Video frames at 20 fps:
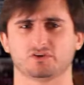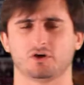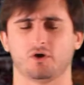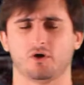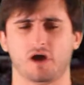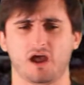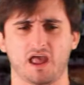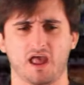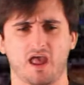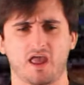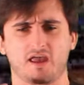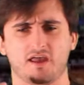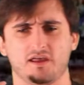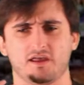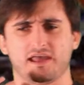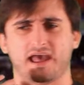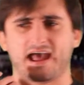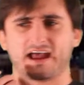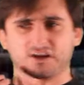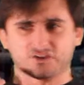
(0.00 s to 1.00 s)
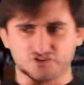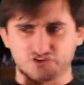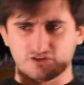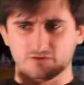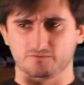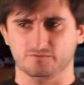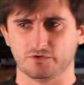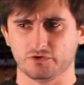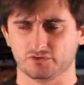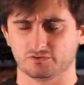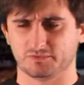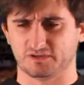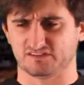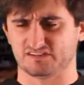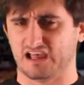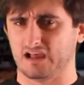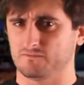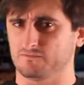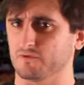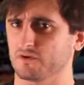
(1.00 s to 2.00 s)
So it actually confused me
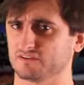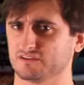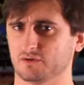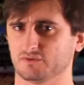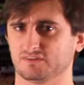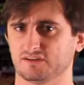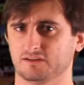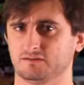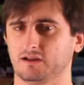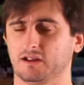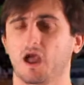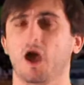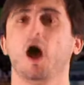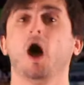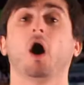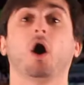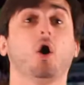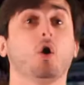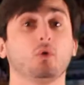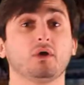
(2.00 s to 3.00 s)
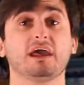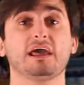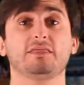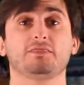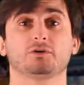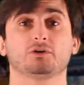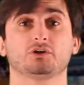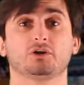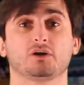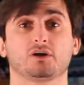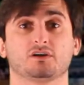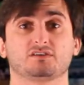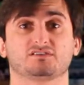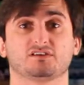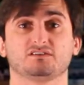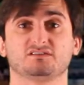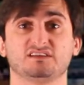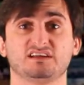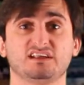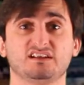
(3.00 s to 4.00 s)
because at first I was thinking like, okay, they're nerds,
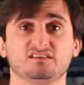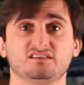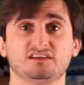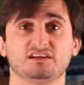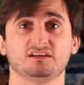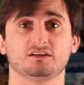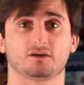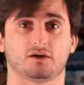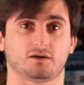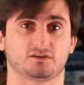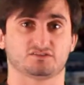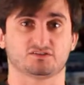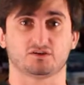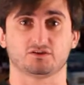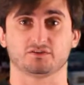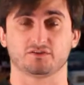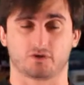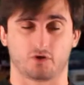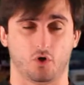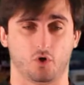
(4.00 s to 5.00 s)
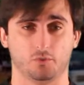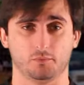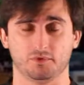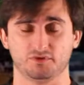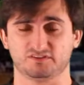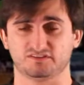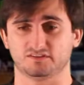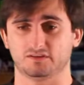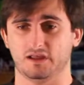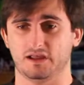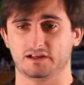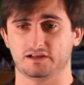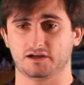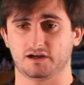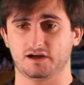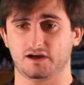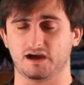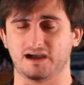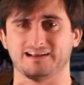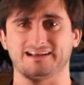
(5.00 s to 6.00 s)
they're D and D nerds, they're they're almost like
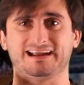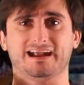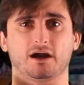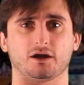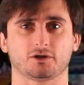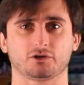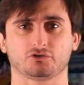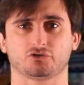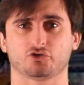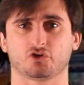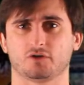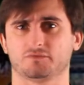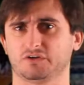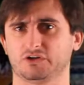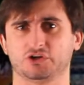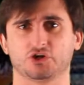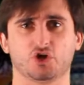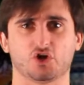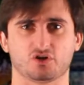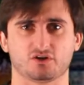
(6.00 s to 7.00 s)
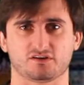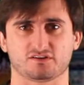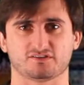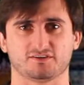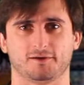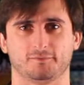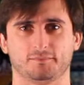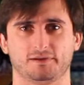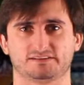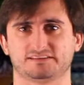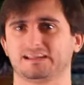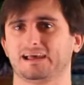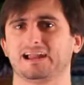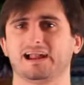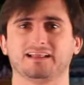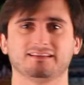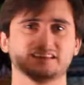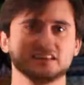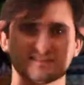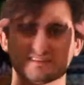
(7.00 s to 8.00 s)
a, a, caricature of a nerd or something like
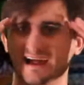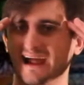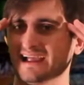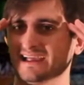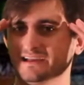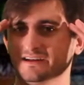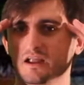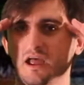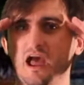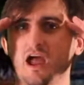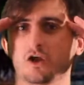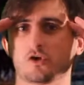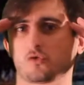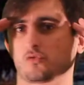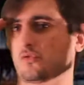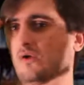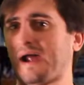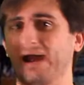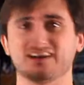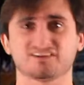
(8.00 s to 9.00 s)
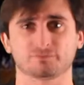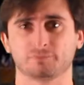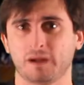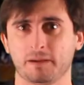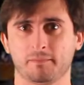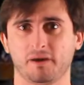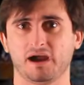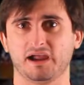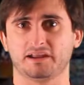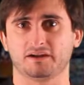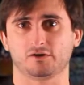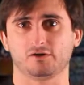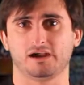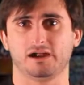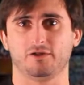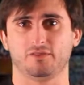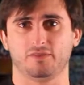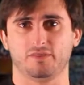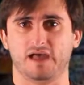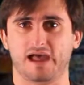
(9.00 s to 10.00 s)
that. At least I can grasp my mind
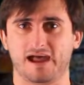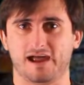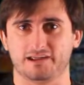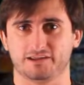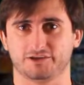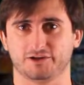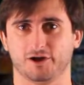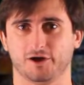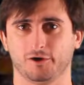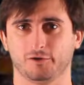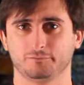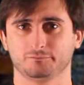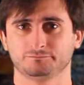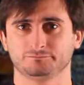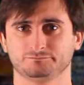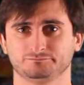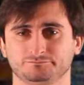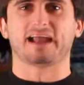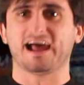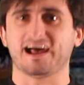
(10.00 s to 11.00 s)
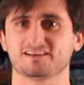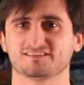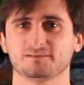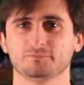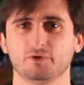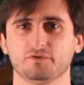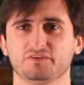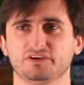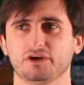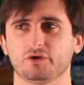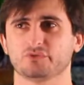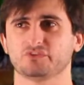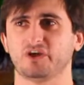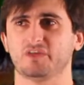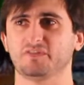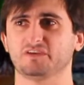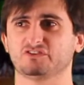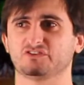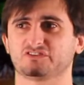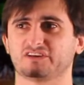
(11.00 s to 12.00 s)
around that, you know. But as the movie goes
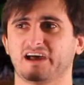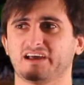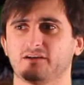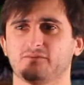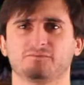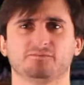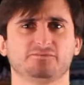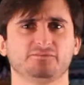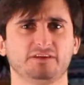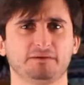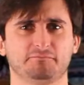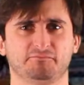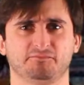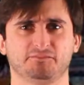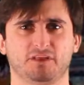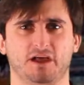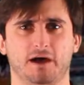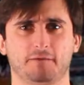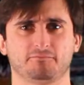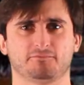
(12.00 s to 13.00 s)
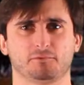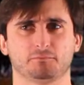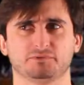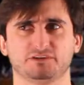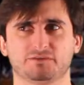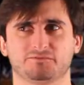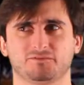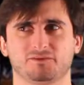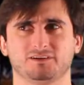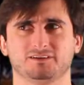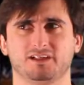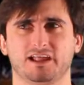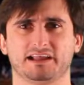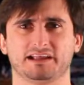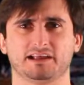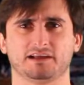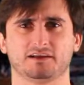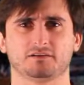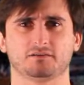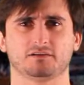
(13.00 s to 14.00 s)
on, they just kind of flip flop from different
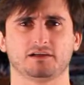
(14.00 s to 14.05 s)
like